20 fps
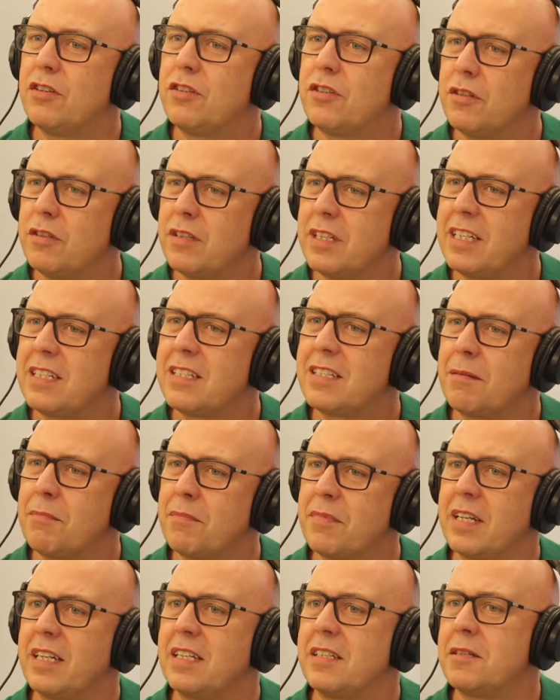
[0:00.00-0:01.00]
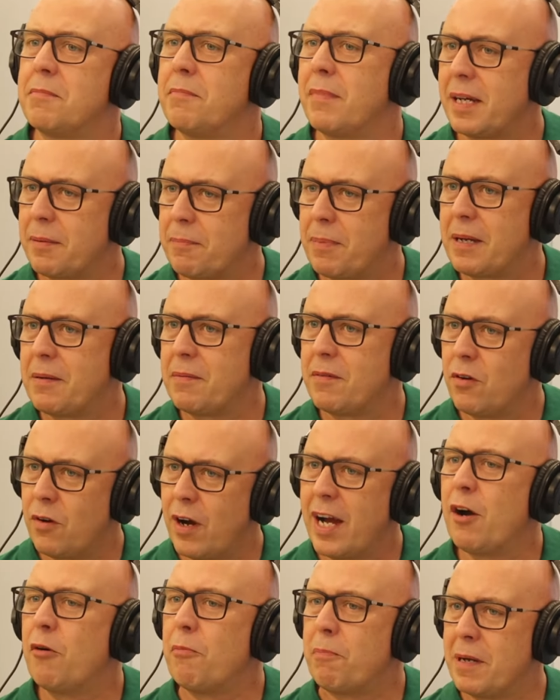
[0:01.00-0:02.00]
You do need something to make people
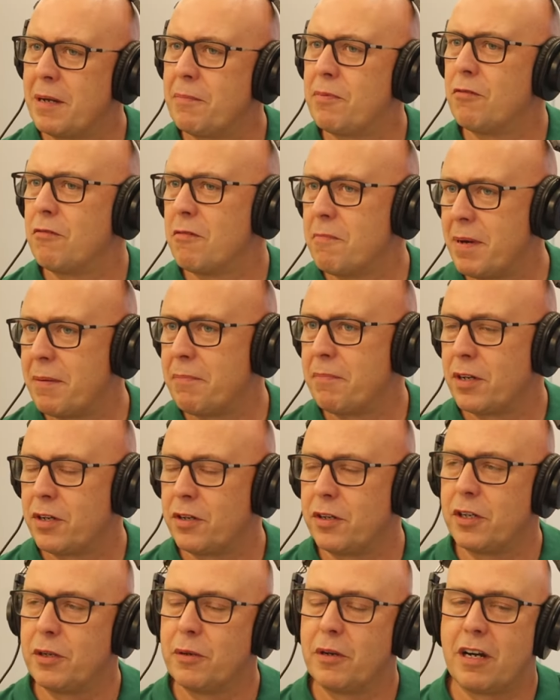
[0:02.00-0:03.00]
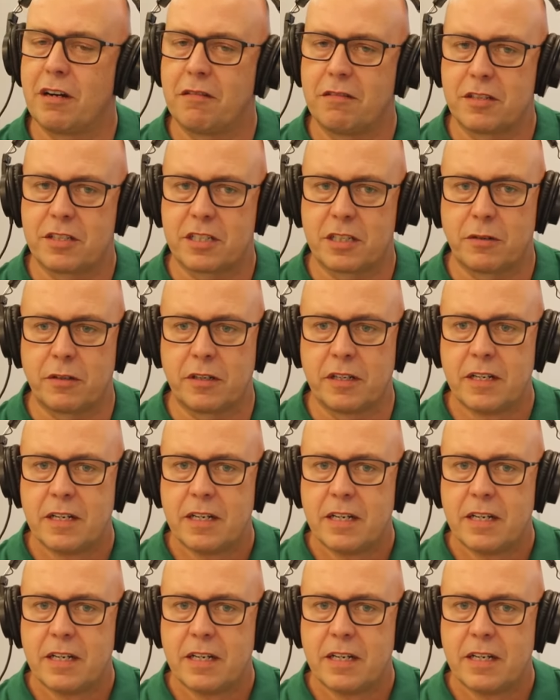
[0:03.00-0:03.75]
or help people remember who you are and so on.